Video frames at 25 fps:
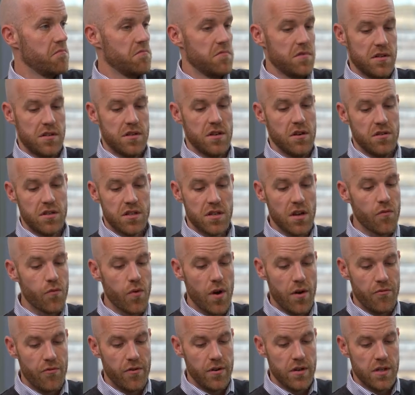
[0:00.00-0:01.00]
so
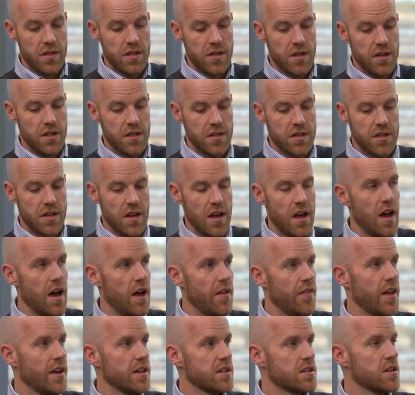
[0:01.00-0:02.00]
software, for instance,
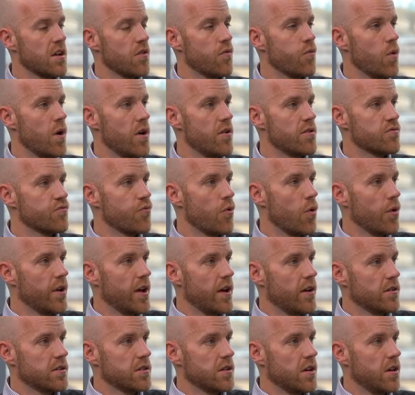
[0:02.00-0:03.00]
and that software is rolled
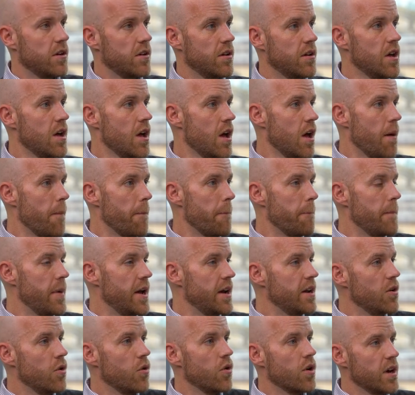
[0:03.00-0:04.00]
out on
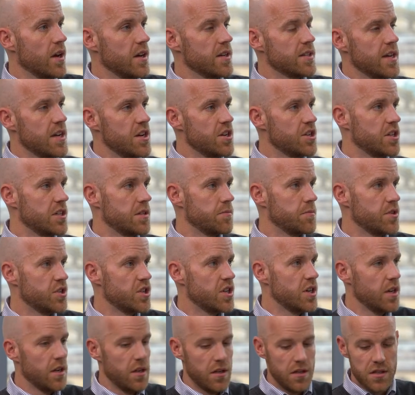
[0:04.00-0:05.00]
many organizations'
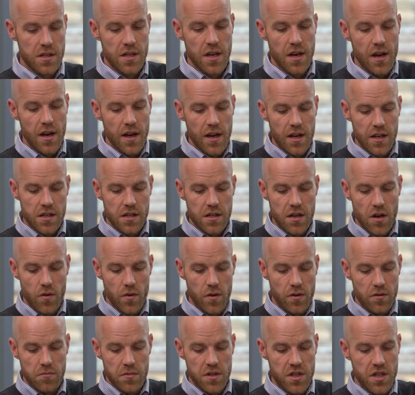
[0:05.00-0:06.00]
machines, it's so
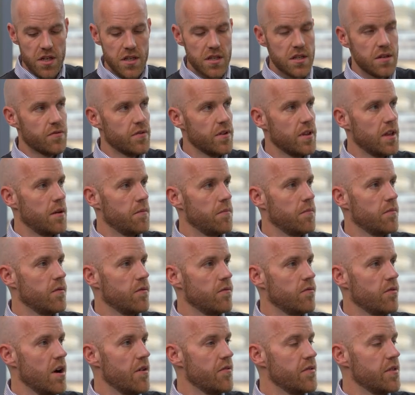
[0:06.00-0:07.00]
much easier for them.
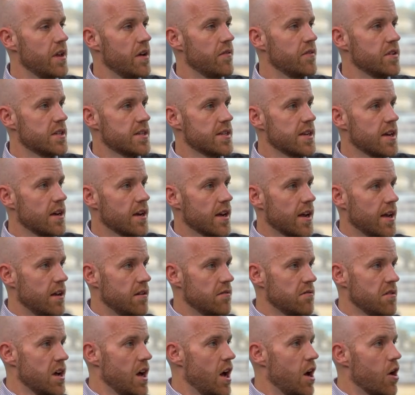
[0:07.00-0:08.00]
Rather than having to
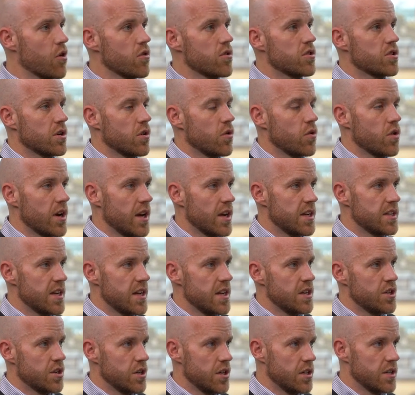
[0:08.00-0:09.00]
target 100
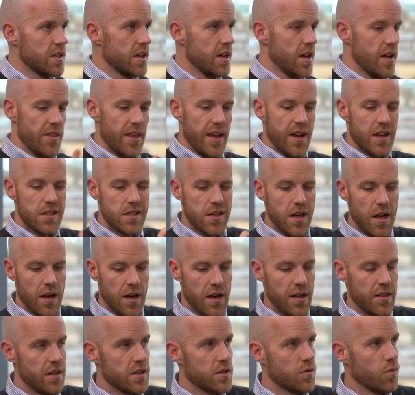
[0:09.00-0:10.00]
organizations, they can
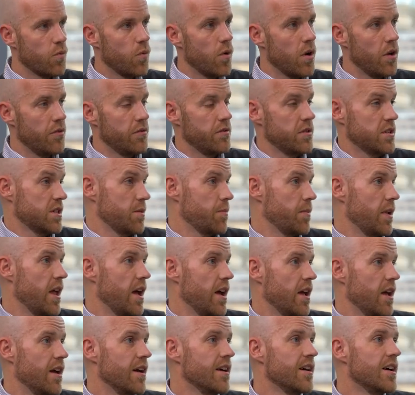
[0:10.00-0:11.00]
target this one
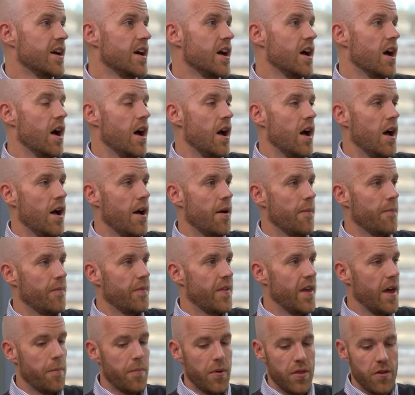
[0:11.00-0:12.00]
supplier.
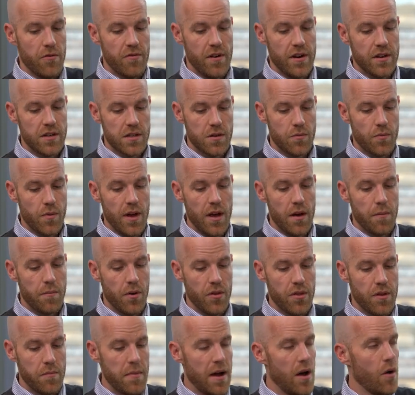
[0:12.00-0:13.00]
There, put the ransomware,
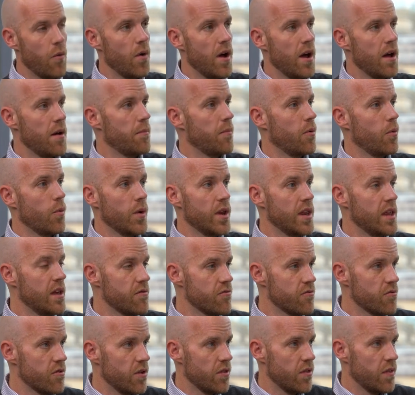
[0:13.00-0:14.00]
put the malware, put
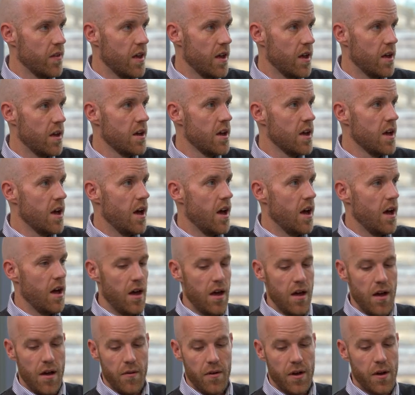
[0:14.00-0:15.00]
whatever on there,
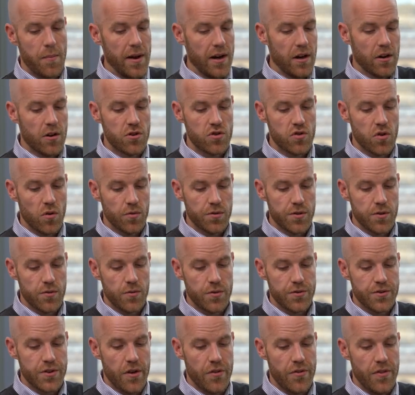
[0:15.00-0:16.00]
command and control
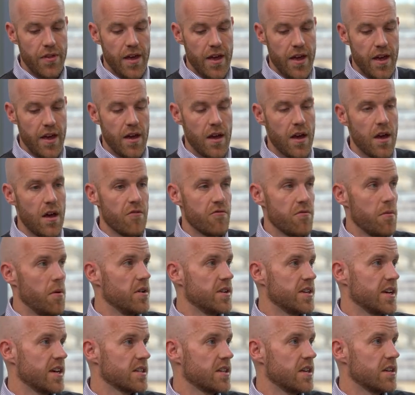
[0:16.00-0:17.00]
tools on there,
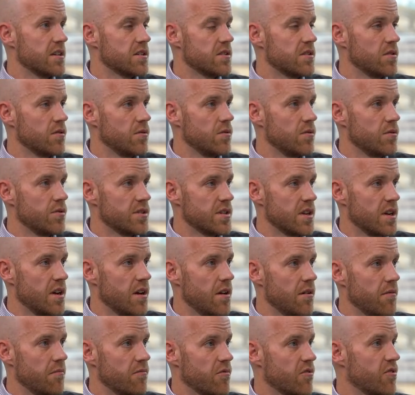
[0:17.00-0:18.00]
remote access tools,
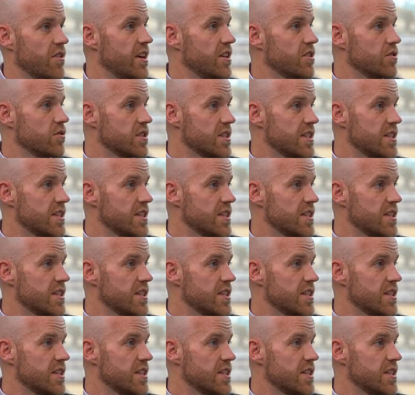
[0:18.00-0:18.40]
credential